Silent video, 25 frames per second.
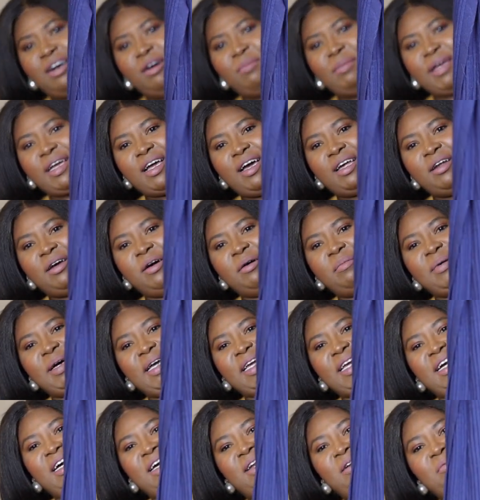oh my God, oh my
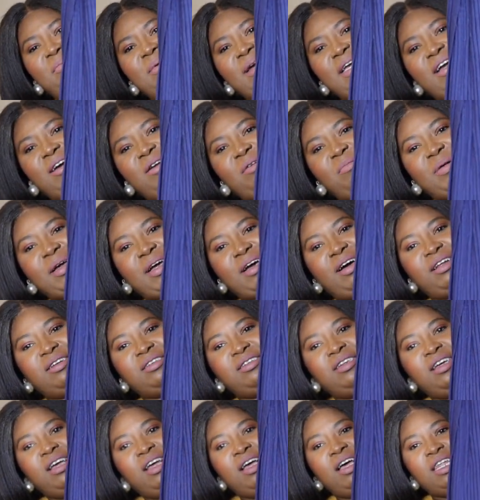God, oh my God, oh my God.
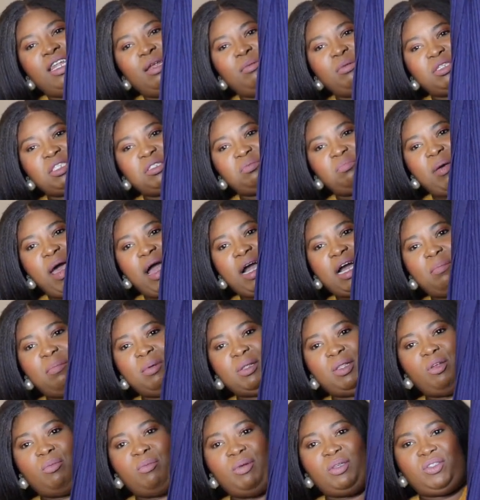Let me just back up a
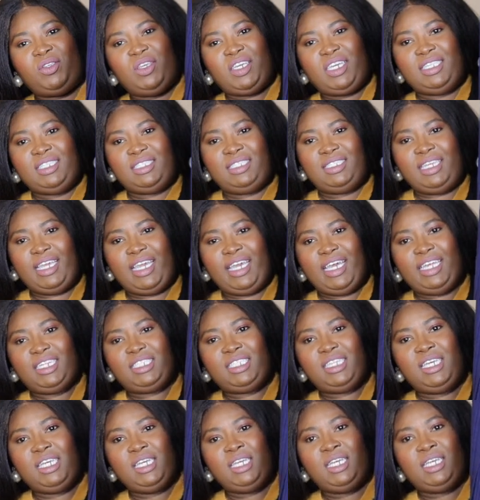little bit so you can see
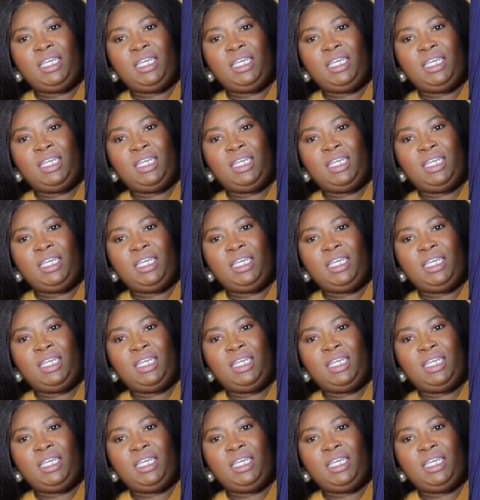it.